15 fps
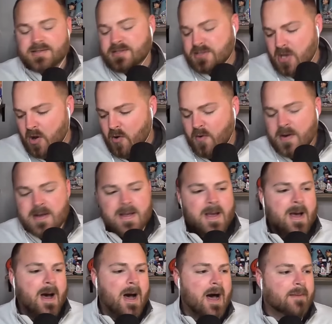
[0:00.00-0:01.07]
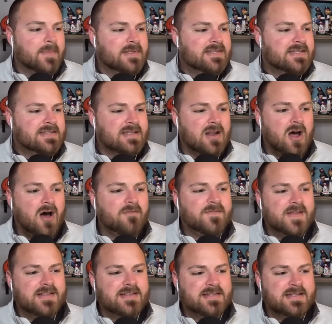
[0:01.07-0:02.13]
So this is an
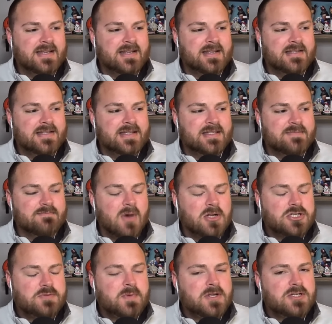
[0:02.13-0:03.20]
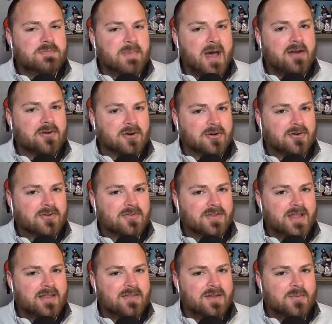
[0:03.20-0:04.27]
offense that is much, much better
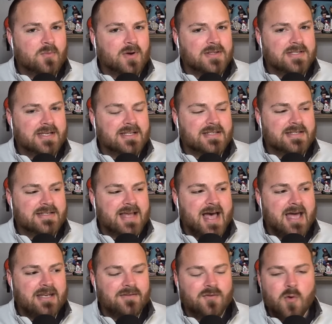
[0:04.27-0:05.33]
than what Tennessee's had. And, of